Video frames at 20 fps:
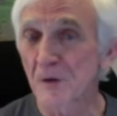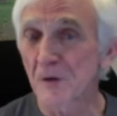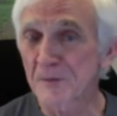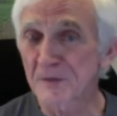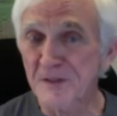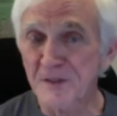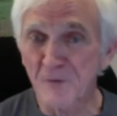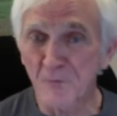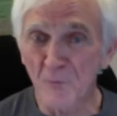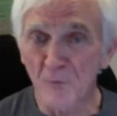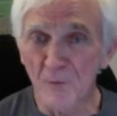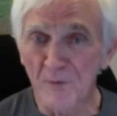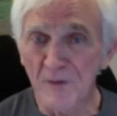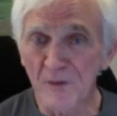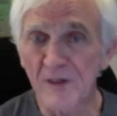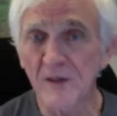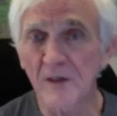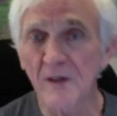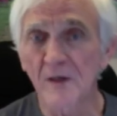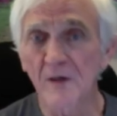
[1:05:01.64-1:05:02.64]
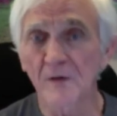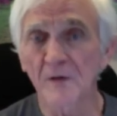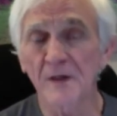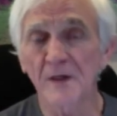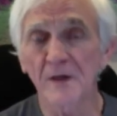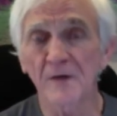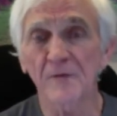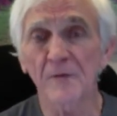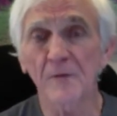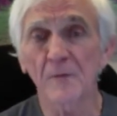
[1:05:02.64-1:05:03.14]
up as a woman, you know, in
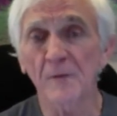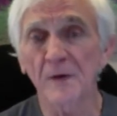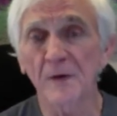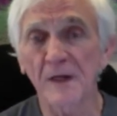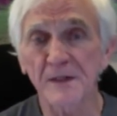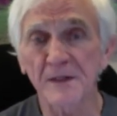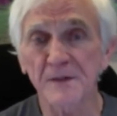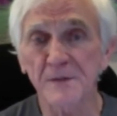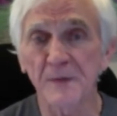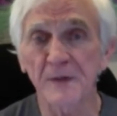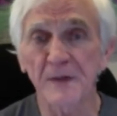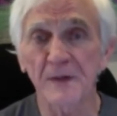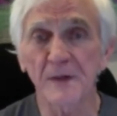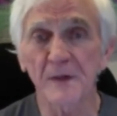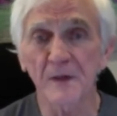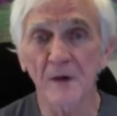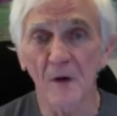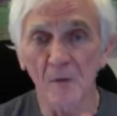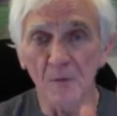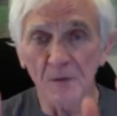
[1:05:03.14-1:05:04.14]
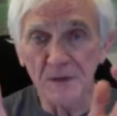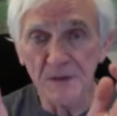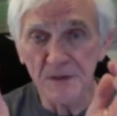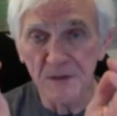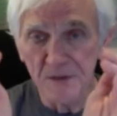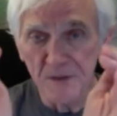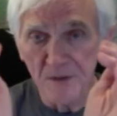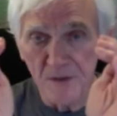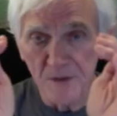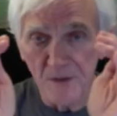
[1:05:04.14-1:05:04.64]
different ways, but
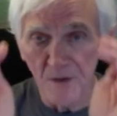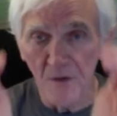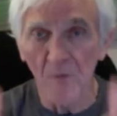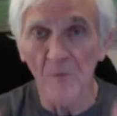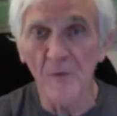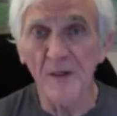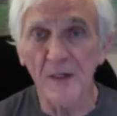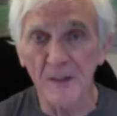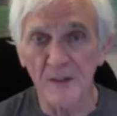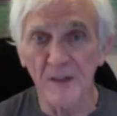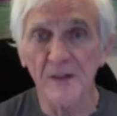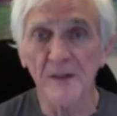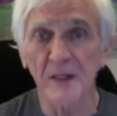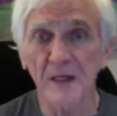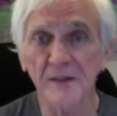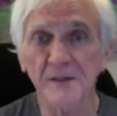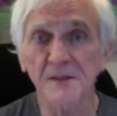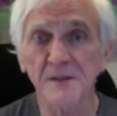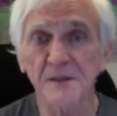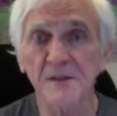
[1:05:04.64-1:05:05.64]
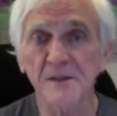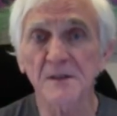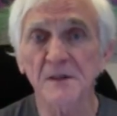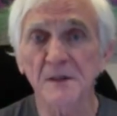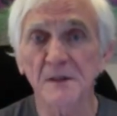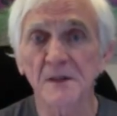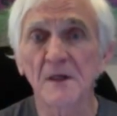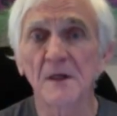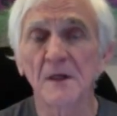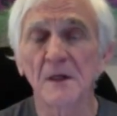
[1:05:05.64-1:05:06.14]
always knowing that that's
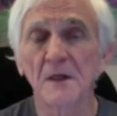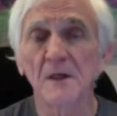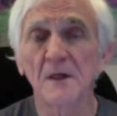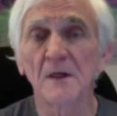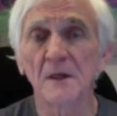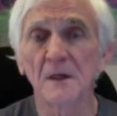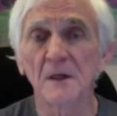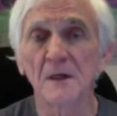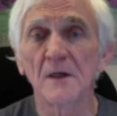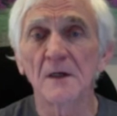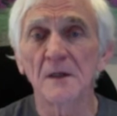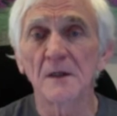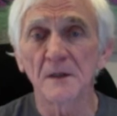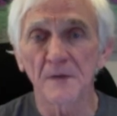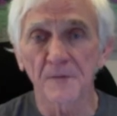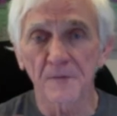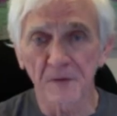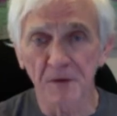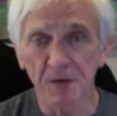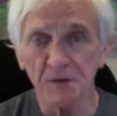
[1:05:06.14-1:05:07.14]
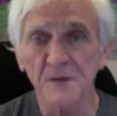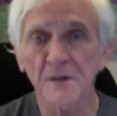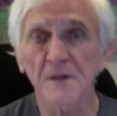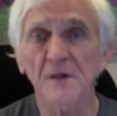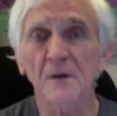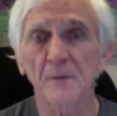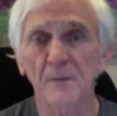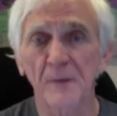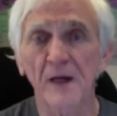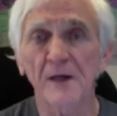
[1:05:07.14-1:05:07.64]
the fierce and
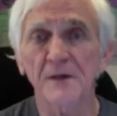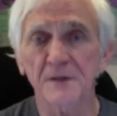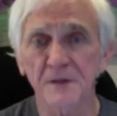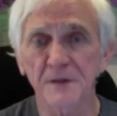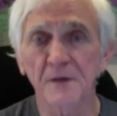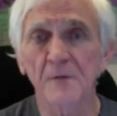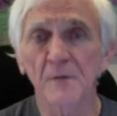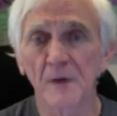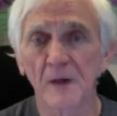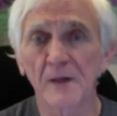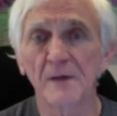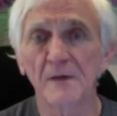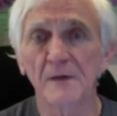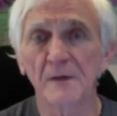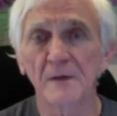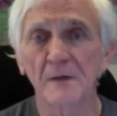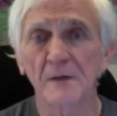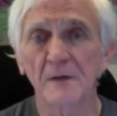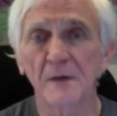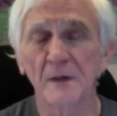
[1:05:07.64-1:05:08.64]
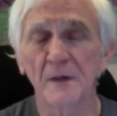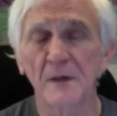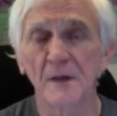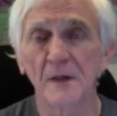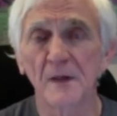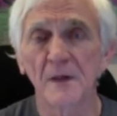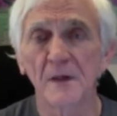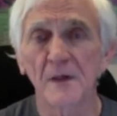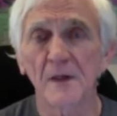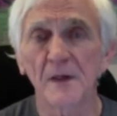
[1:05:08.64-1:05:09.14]
compassionate one.
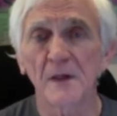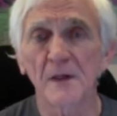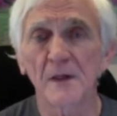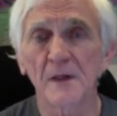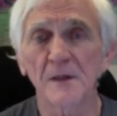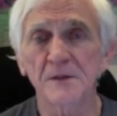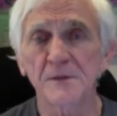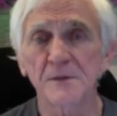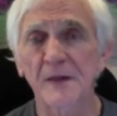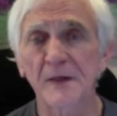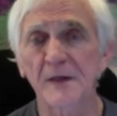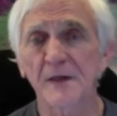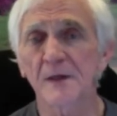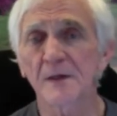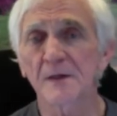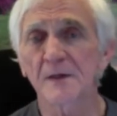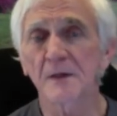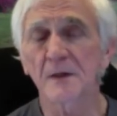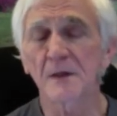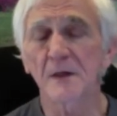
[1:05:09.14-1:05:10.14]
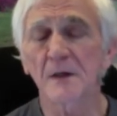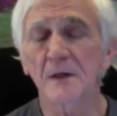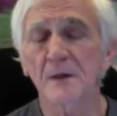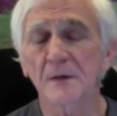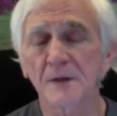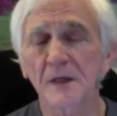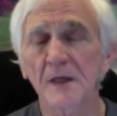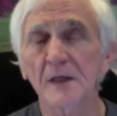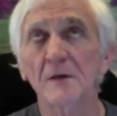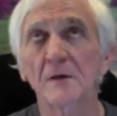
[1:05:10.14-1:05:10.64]
And he's been a, oh,
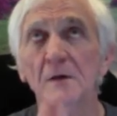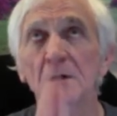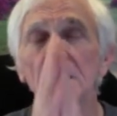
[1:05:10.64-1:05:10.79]
thank you.